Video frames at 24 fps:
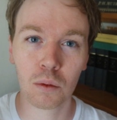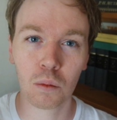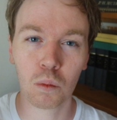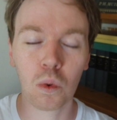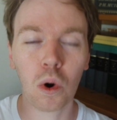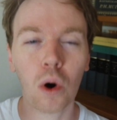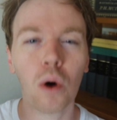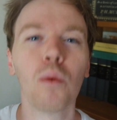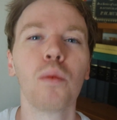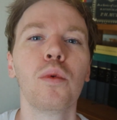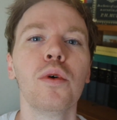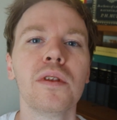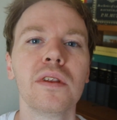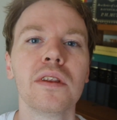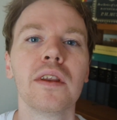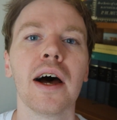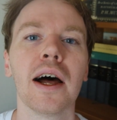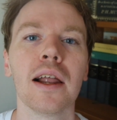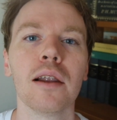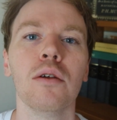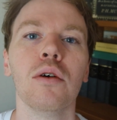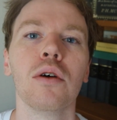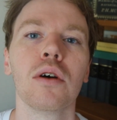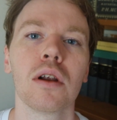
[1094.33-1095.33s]
what would
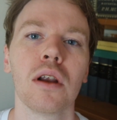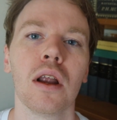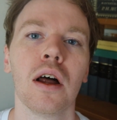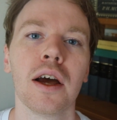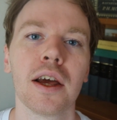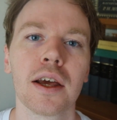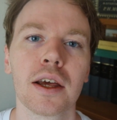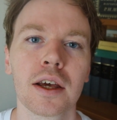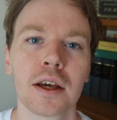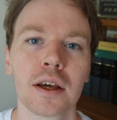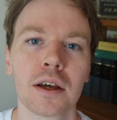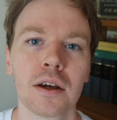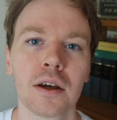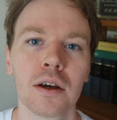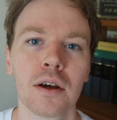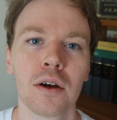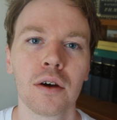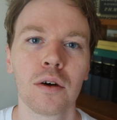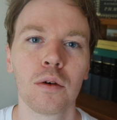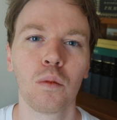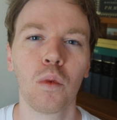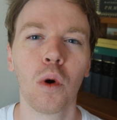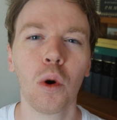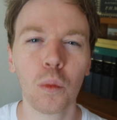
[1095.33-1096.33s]
that look like?
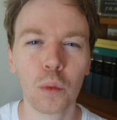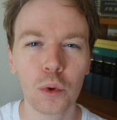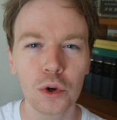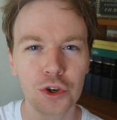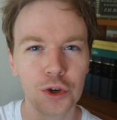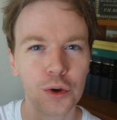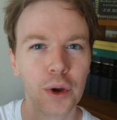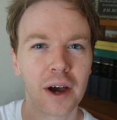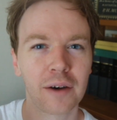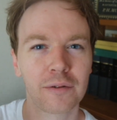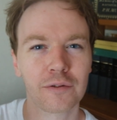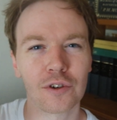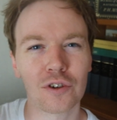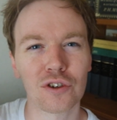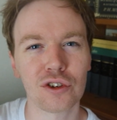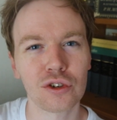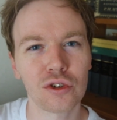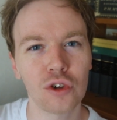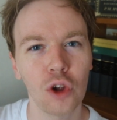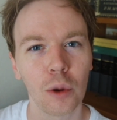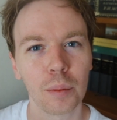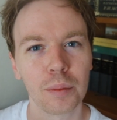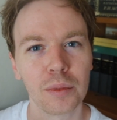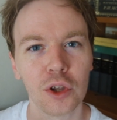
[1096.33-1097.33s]
What would you have to
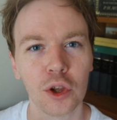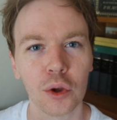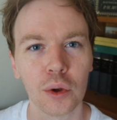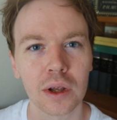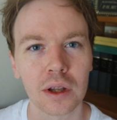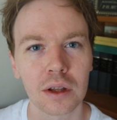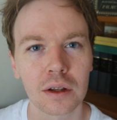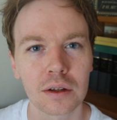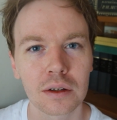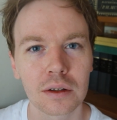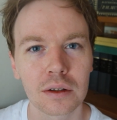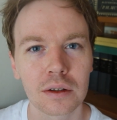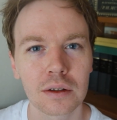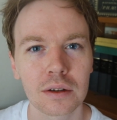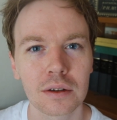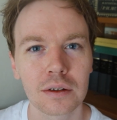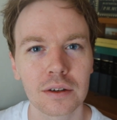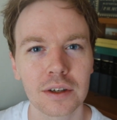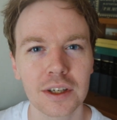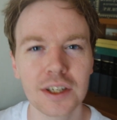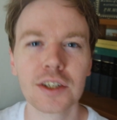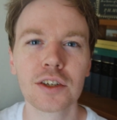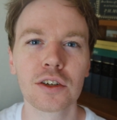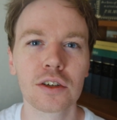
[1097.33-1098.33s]
stop doing?
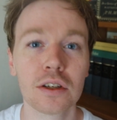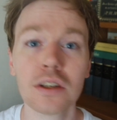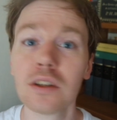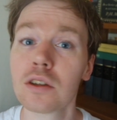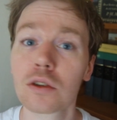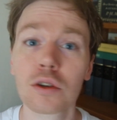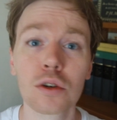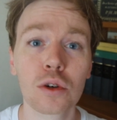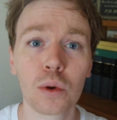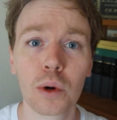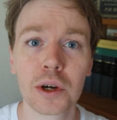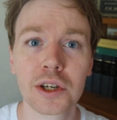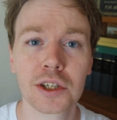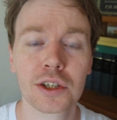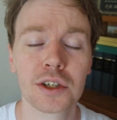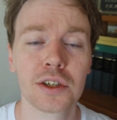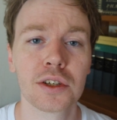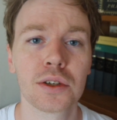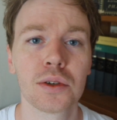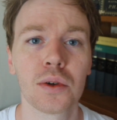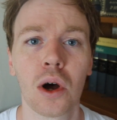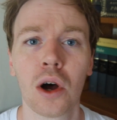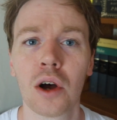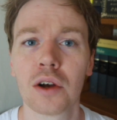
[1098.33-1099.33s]
These are good
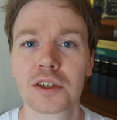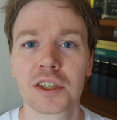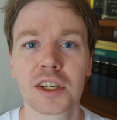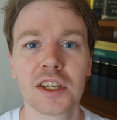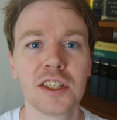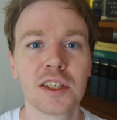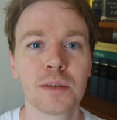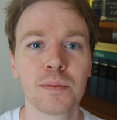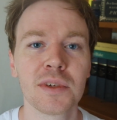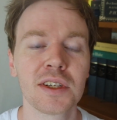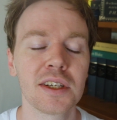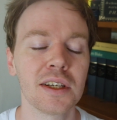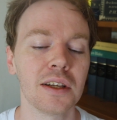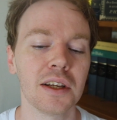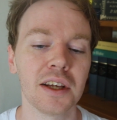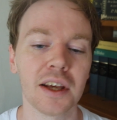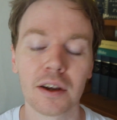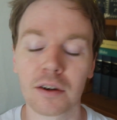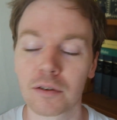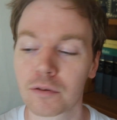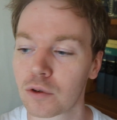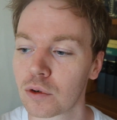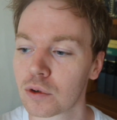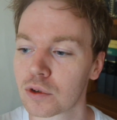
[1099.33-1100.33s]
questions to ask intermittently,
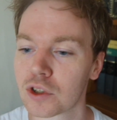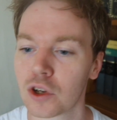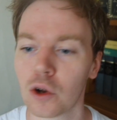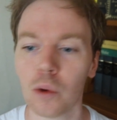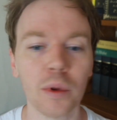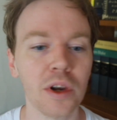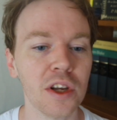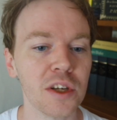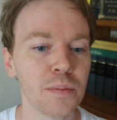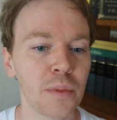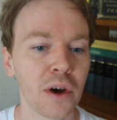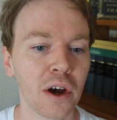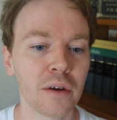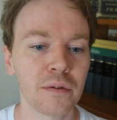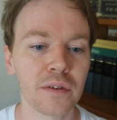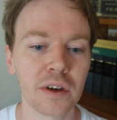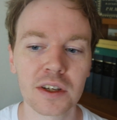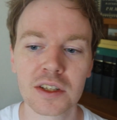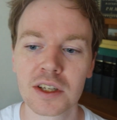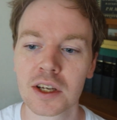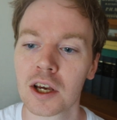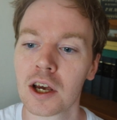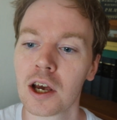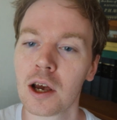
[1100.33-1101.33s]
and of course nobody's
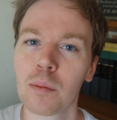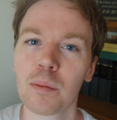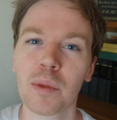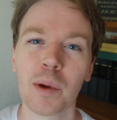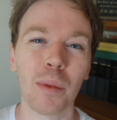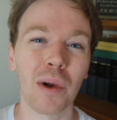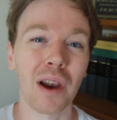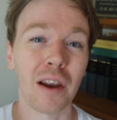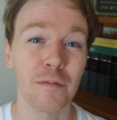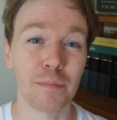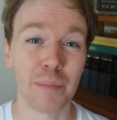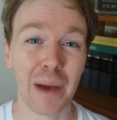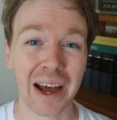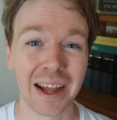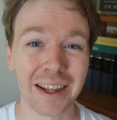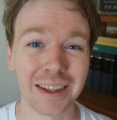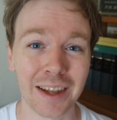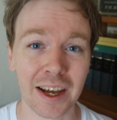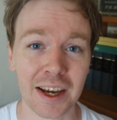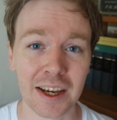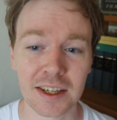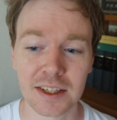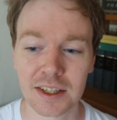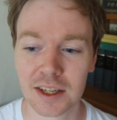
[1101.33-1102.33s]
perfect. People have bad
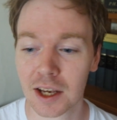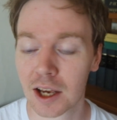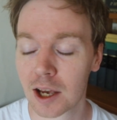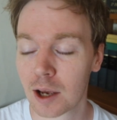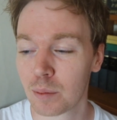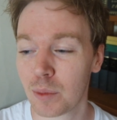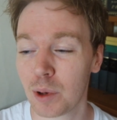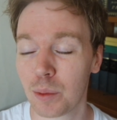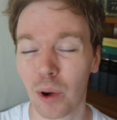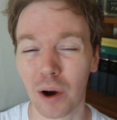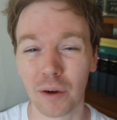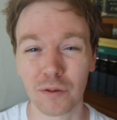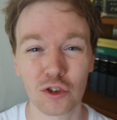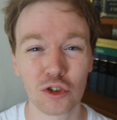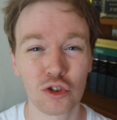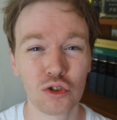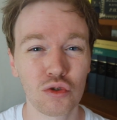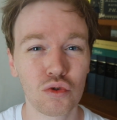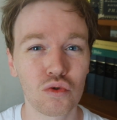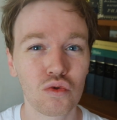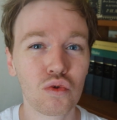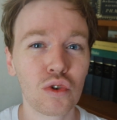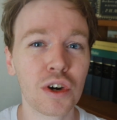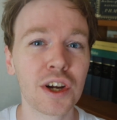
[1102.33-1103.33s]
days, people have
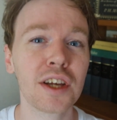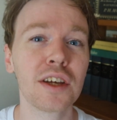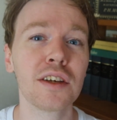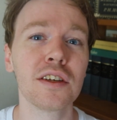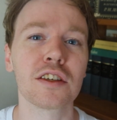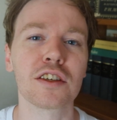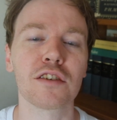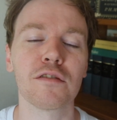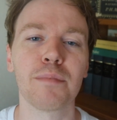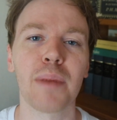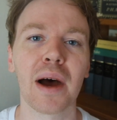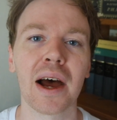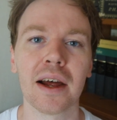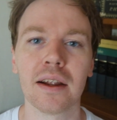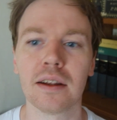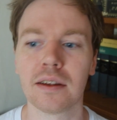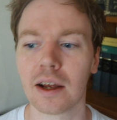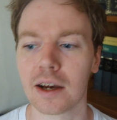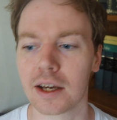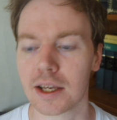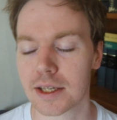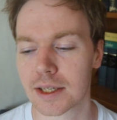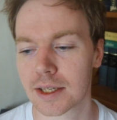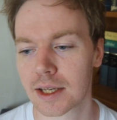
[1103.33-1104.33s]
strings of bad
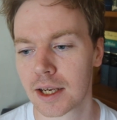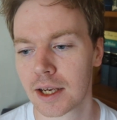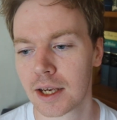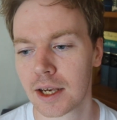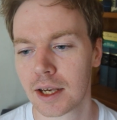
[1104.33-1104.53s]
days,